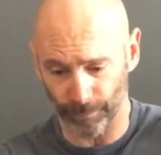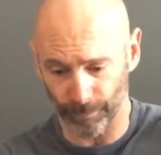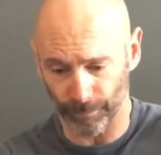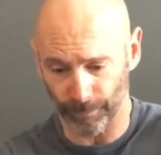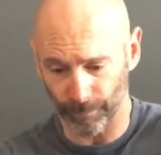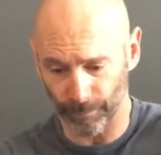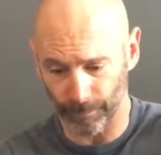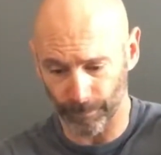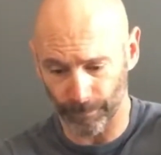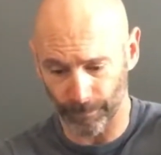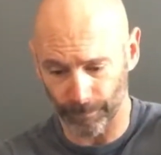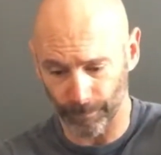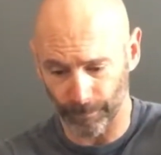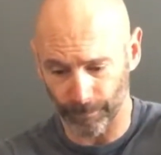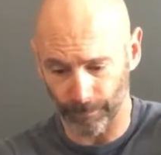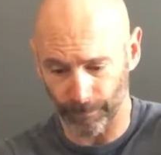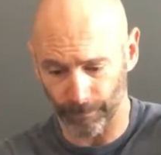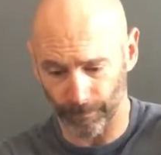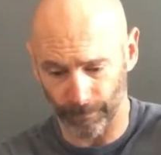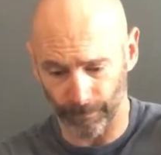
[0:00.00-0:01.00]

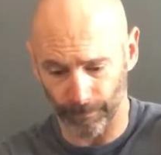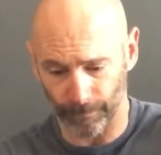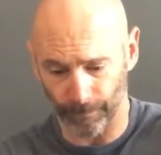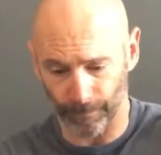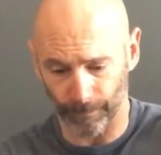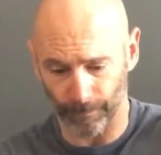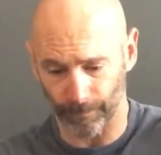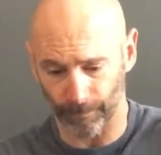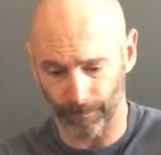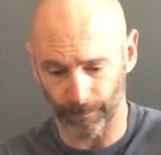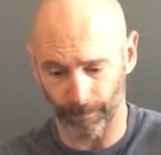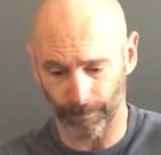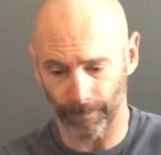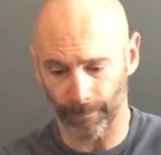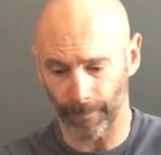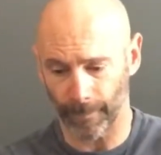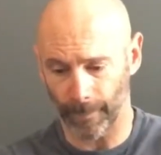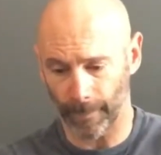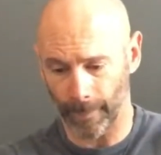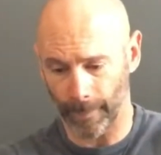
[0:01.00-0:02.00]

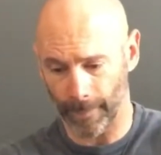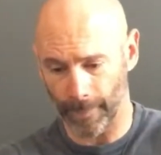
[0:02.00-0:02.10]
(silence)